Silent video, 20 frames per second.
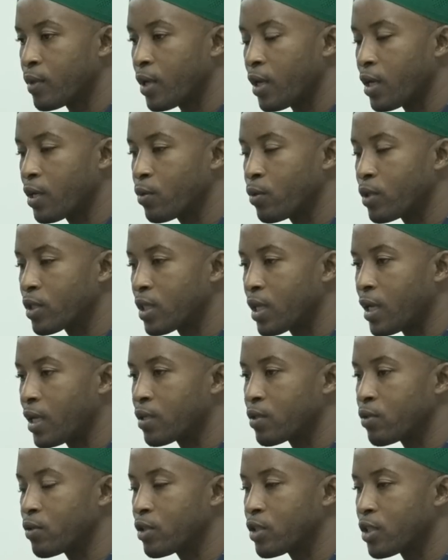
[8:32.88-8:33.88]
I was
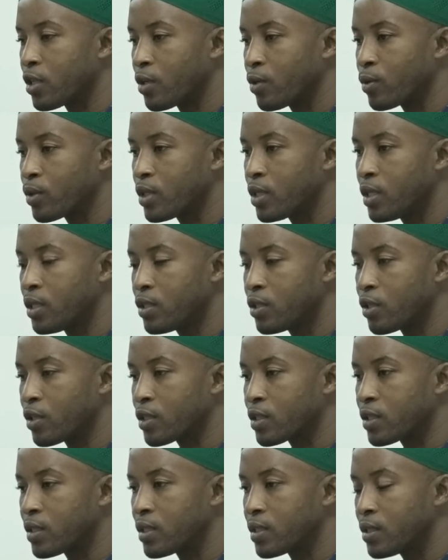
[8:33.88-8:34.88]
also shouting
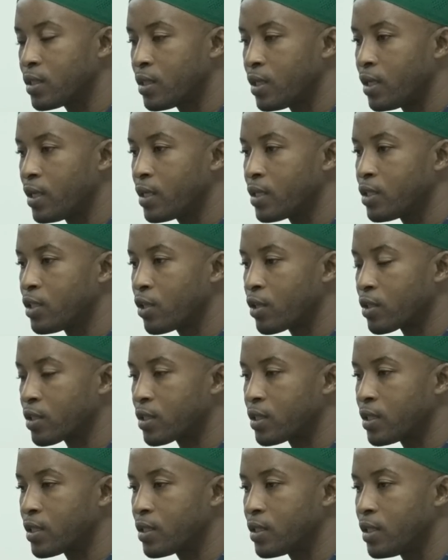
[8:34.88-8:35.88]
justice, delayed
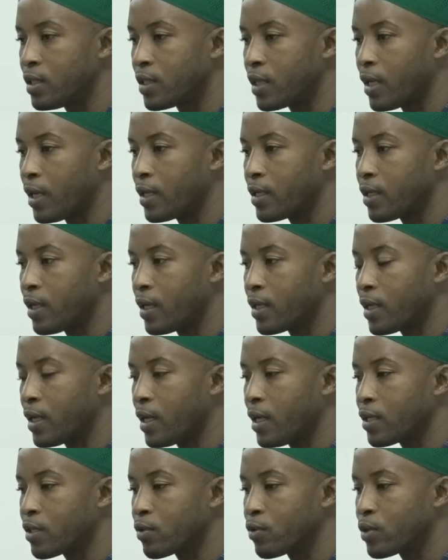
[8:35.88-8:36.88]
justice, denied, and
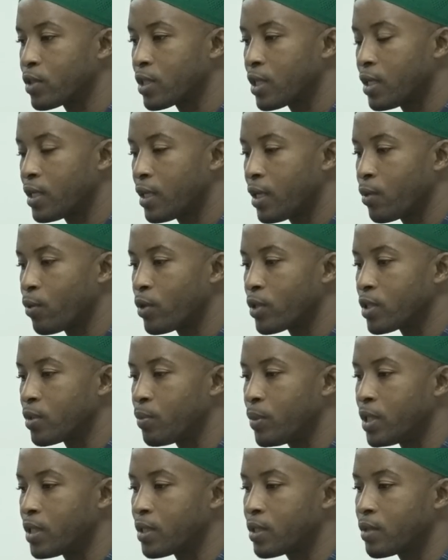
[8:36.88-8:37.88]
also saying I was
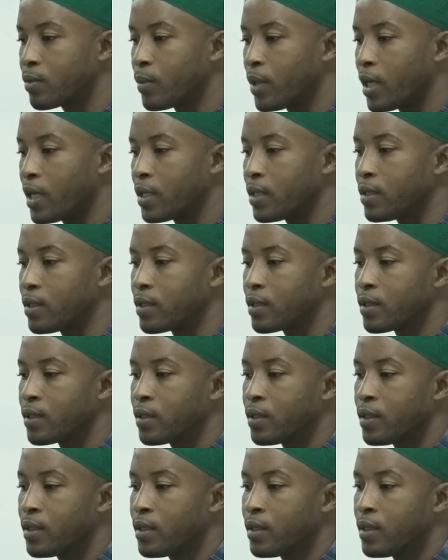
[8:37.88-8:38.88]
beaten by...
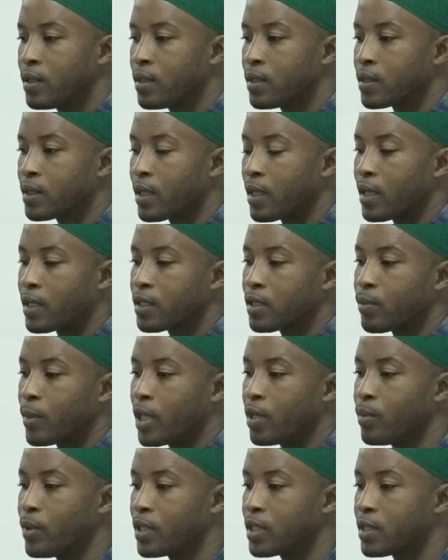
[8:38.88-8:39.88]
Started
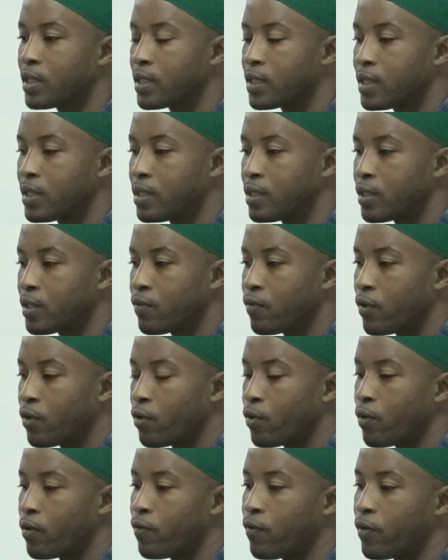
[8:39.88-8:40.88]
by Mister Caesar for
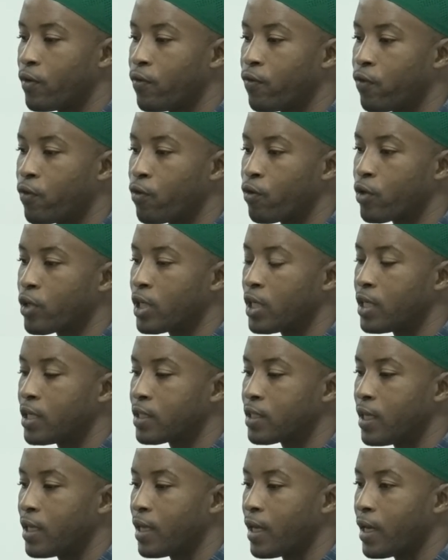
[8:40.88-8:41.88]
over four
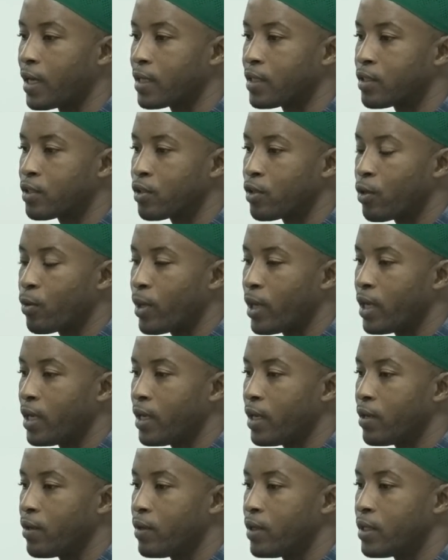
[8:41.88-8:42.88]
days and at so
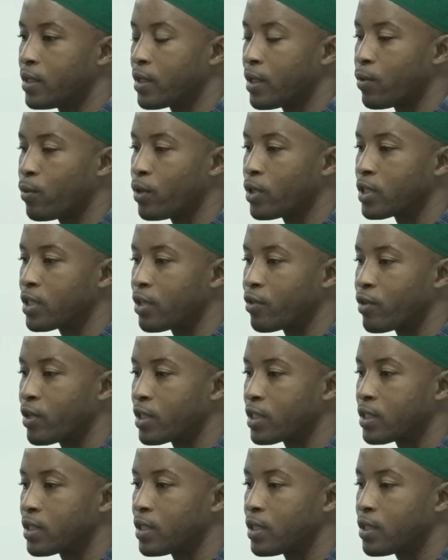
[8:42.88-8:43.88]
while I was
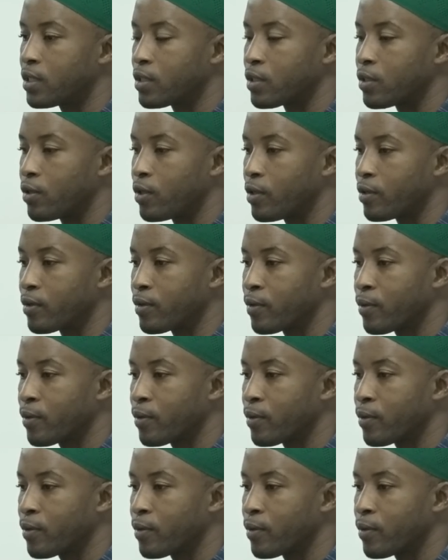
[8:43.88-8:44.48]
arrested, sir.